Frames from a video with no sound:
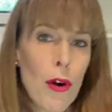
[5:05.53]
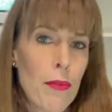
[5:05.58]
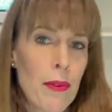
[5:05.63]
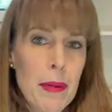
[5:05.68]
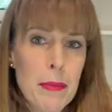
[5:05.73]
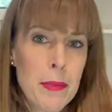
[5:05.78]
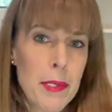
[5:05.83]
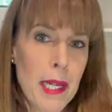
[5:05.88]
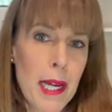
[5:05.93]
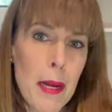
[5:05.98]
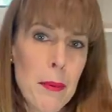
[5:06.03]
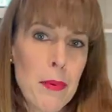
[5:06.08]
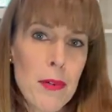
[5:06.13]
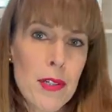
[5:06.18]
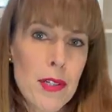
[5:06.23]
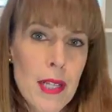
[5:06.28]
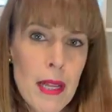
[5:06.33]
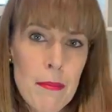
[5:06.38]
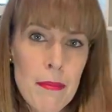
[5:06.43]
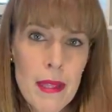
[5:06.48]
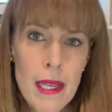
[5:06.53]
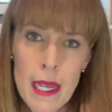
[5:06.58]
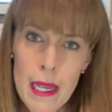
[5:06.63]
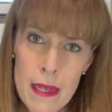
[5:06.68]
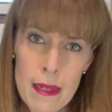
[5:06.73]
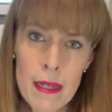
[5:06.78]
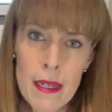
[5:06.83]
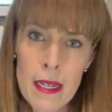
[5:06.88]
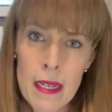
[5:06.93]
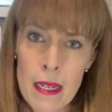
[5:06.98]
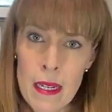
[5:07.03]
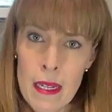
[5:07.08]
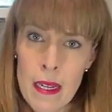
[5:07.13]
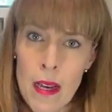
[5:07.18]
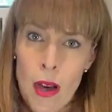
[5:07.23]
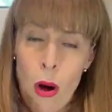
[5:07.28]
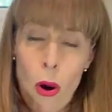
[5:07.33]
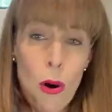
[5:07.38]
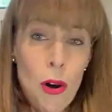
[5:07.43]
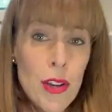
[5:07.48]
ripped up or something.
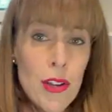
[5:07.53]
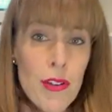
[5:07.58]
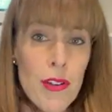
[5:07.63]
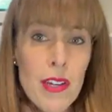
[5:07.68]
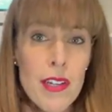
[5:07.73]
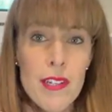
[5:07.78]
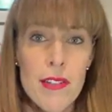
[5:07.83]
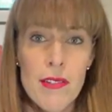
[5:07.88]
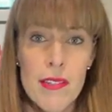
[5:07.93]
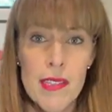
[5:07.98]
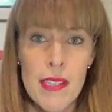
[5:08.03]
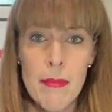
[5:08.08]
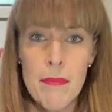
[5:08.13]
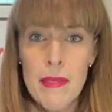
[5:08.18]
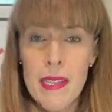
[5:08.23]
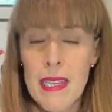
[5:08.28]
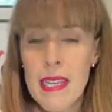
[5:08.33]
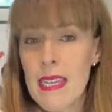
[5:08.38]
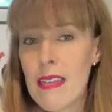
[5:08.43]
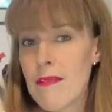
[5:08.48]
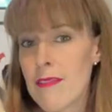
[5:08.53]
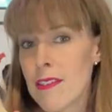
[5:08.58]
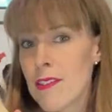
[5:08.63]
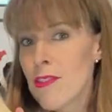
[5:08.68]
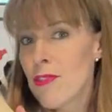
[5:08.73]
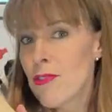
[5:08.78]
Or you could do something even